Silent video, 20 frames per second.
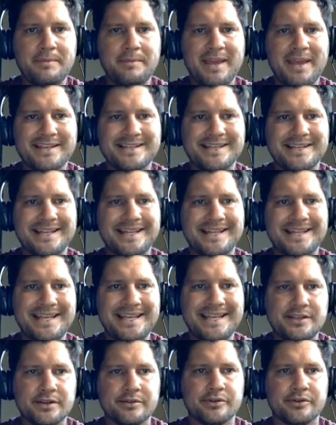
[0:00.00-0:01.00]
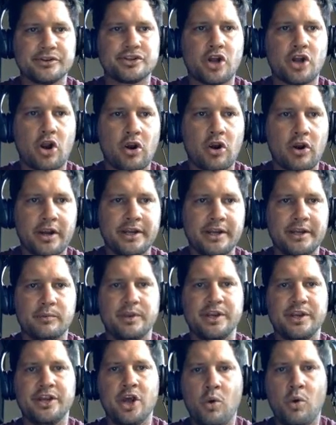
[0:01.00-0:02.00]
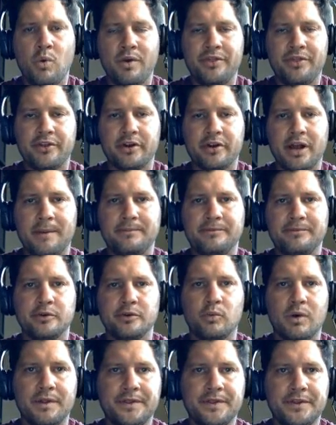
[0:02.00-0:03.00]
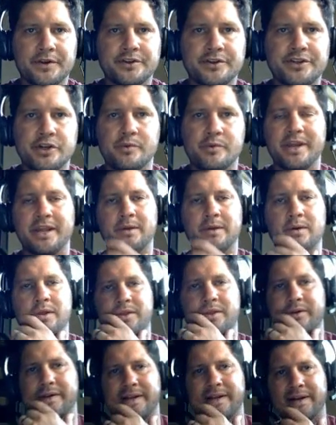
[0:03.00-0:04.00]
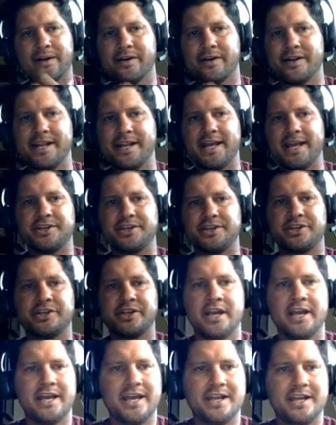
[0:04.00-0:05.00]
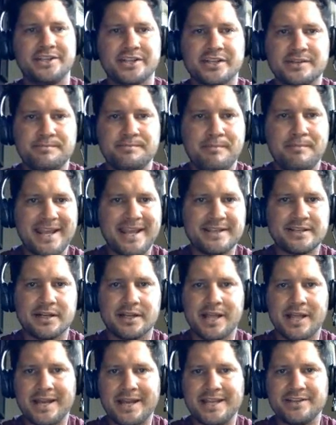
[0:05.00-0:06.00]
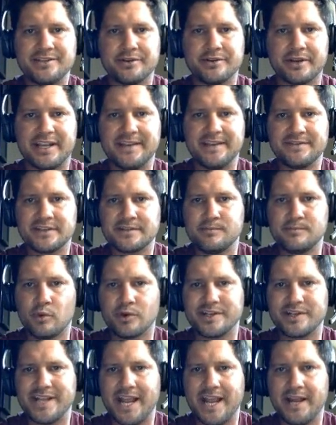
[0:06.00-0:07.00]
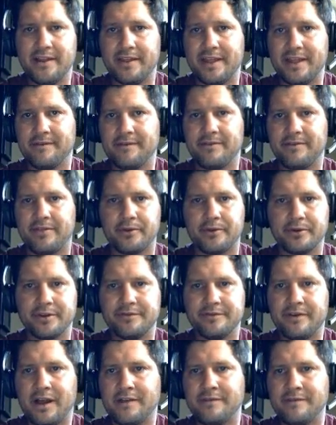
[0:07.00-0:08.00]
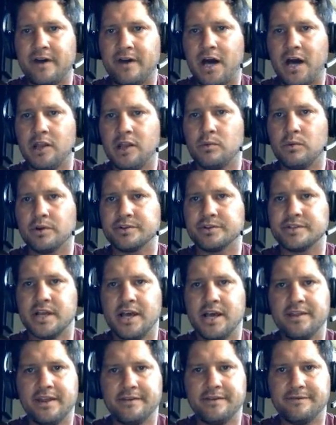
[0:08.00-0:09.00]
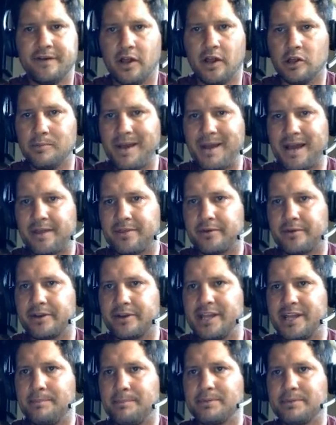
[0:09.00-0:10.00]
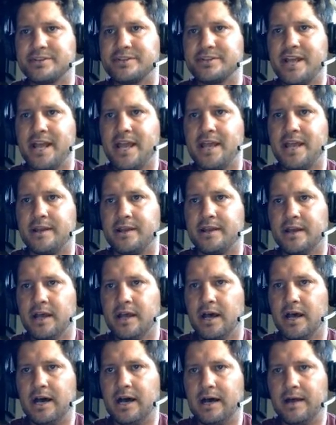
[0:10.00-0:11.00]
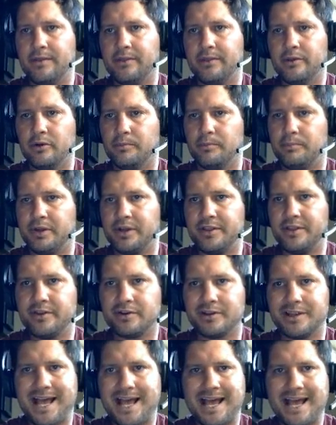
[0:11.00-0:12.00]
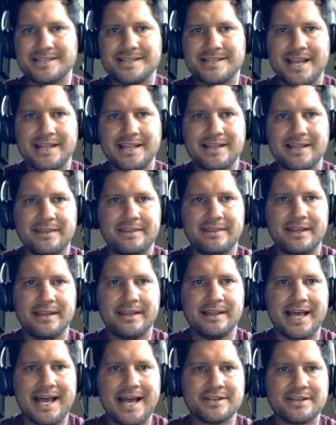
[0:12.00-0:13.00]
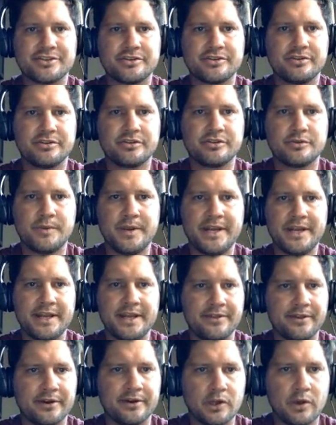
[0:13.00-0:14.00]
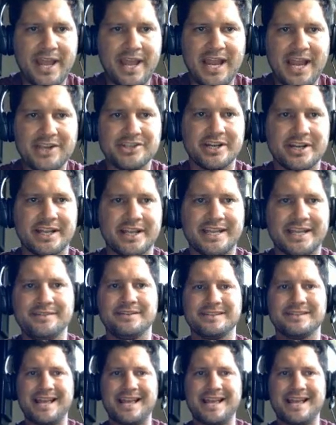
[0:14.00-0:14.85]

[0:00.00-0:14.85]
makes it easier. They're targeted. We know what they're up to, what they're doing. They're in our niche. It just makes it a lot easier. It gives us more data. They have 35 followers. They follow back 38%. They'll put in their last date that they last tweeted, their location. It gives us